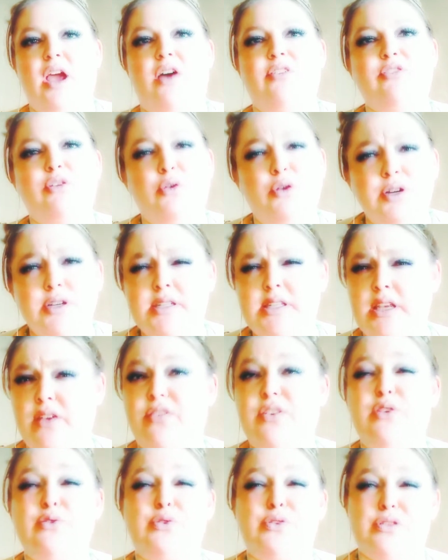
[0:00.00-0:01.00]
Of course,
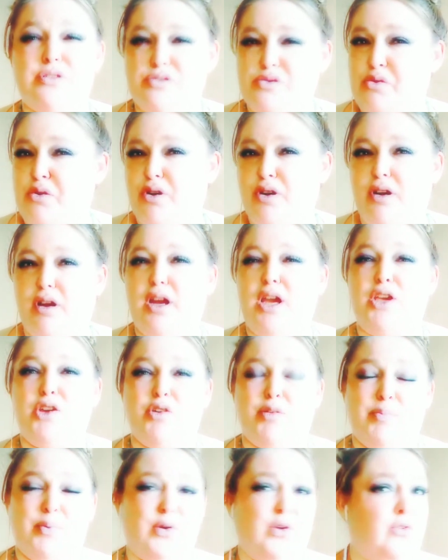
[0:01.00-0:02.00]
if you store
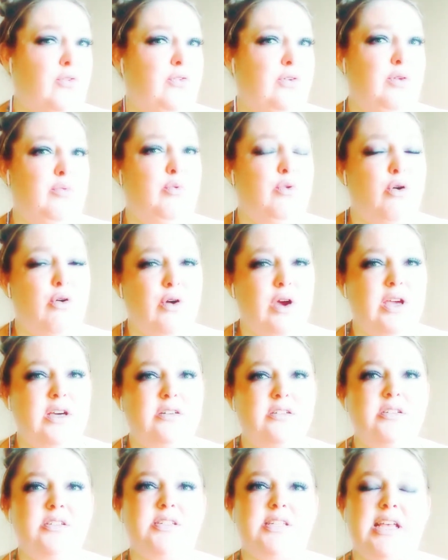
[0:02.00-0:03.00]
your perfume
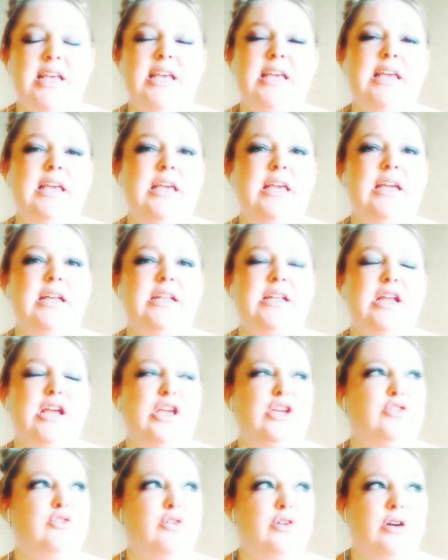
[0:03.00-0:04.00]
oils
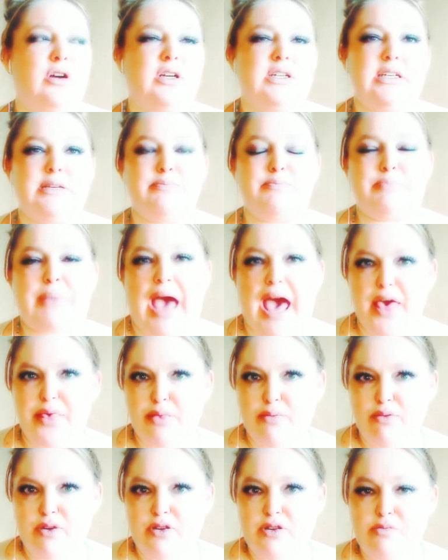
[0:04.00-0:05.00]
in your
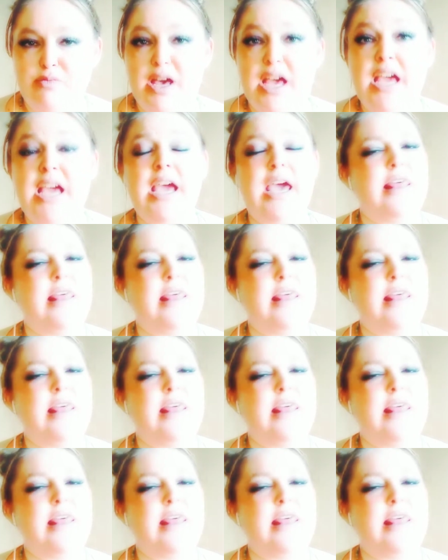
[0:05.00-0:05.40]
bathroom,